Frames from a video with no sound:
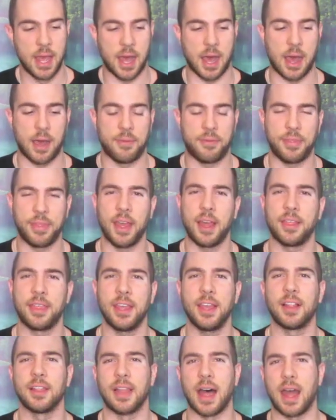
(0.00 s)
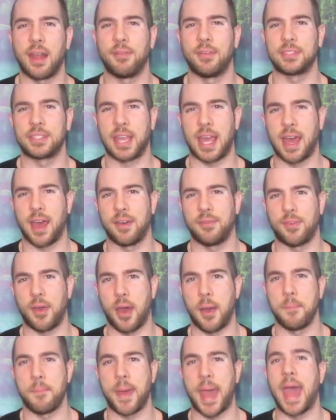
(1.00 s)
Uh, I think a lot of us have
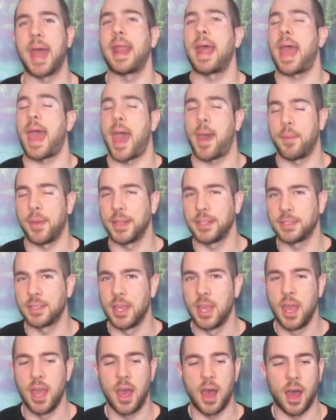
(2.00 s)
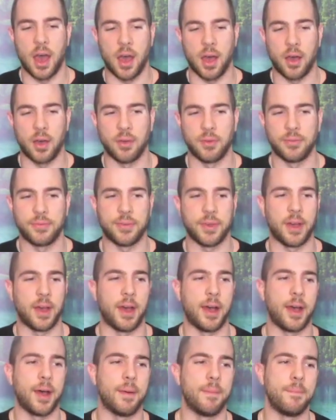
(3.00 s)
a bad habit of
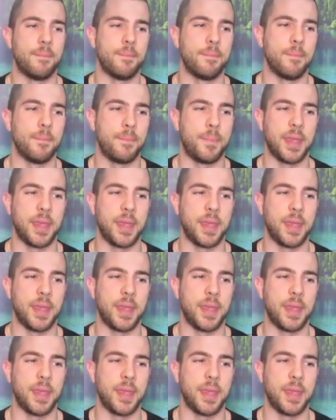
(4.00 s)
um,